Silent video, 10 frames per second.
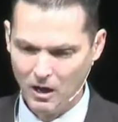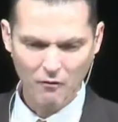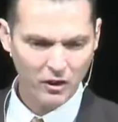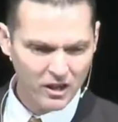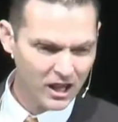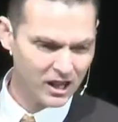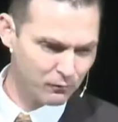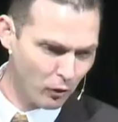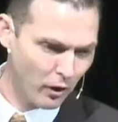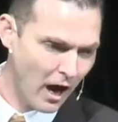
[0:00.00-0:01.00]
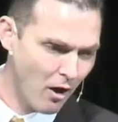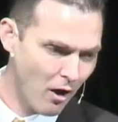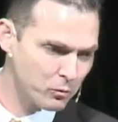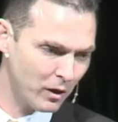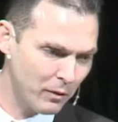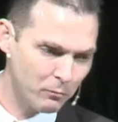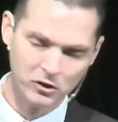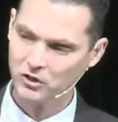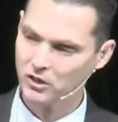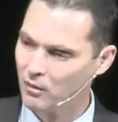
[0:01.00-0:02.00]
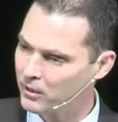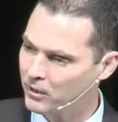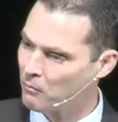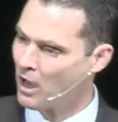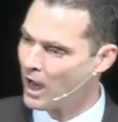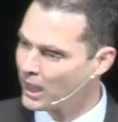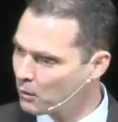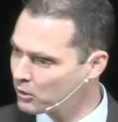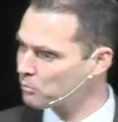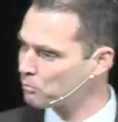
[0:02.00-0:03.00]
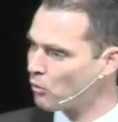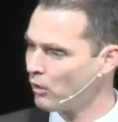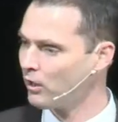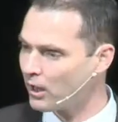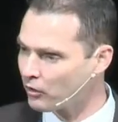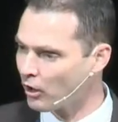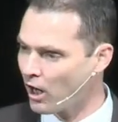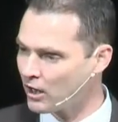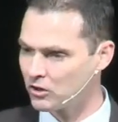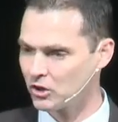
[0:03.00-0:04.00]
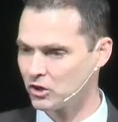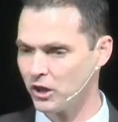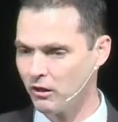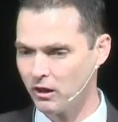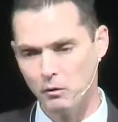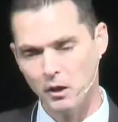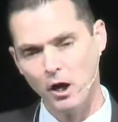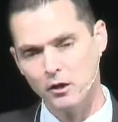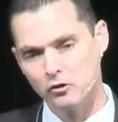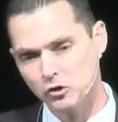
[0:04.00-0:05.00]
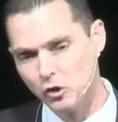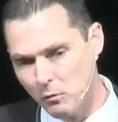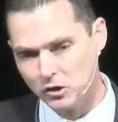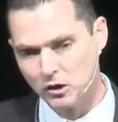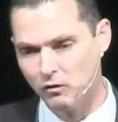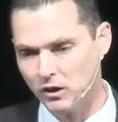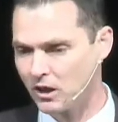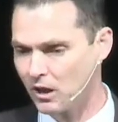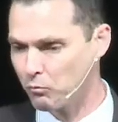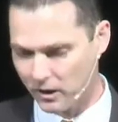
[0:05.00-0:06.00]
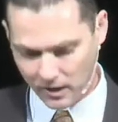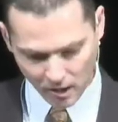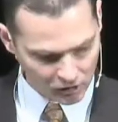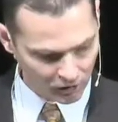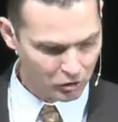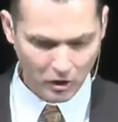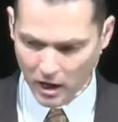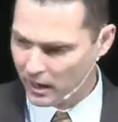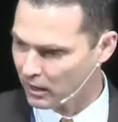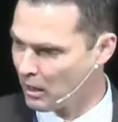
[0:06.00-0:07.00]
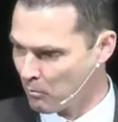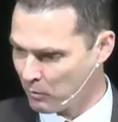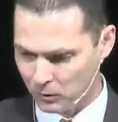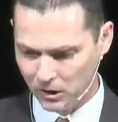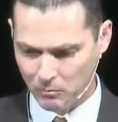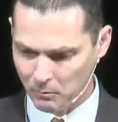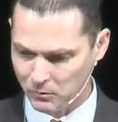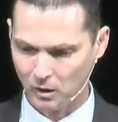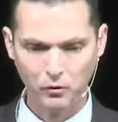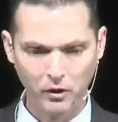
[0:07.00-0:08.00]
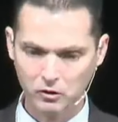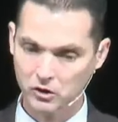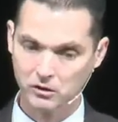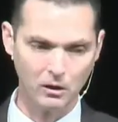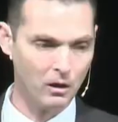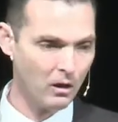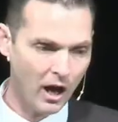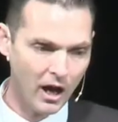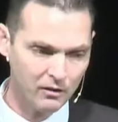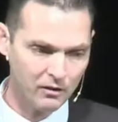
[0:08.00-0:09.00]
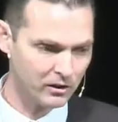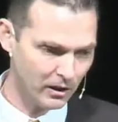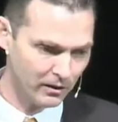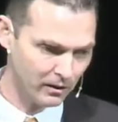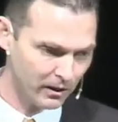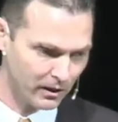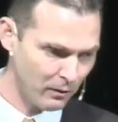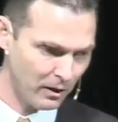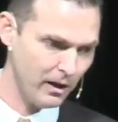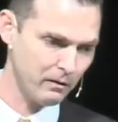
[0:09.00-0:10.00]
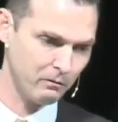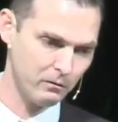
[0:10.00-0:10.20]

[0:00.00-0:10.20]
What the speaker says: For the next 4 hours, we had people just coming up and they were just pouring out their hearts and just sharing. They were under so much conviction, they'd break down and start crying, and people would come up and start praying. And just, I'd never seen anything like it in my life.